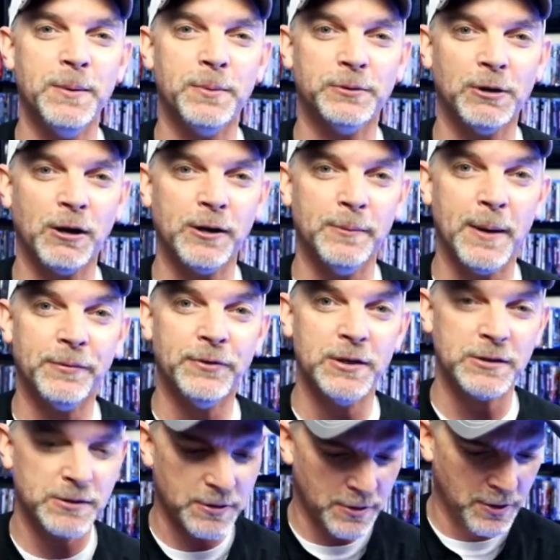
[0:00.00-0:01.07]
people talking about
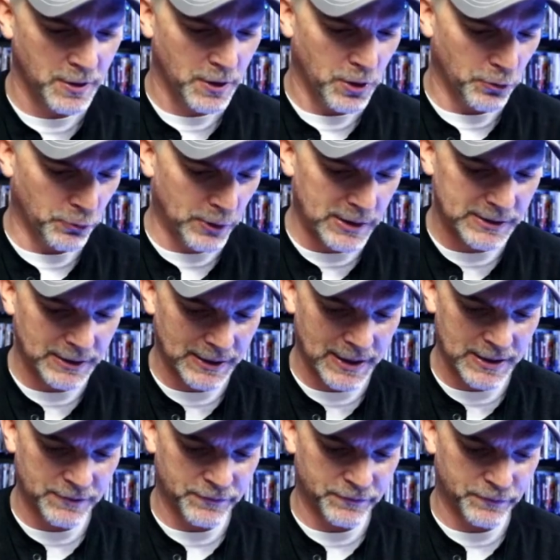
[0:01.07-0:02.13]
this
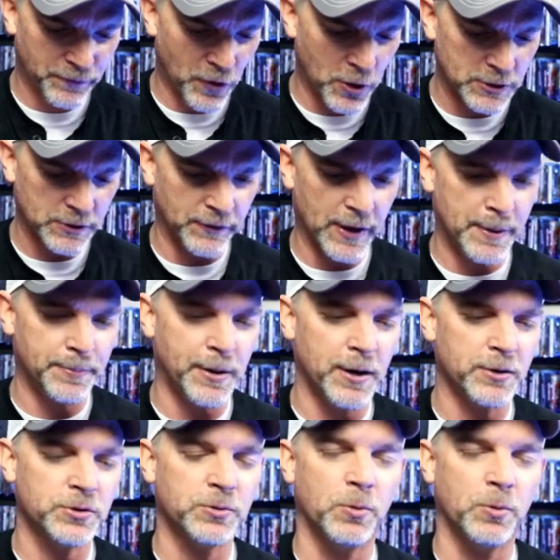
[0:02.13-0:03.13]
recently as far as a vampire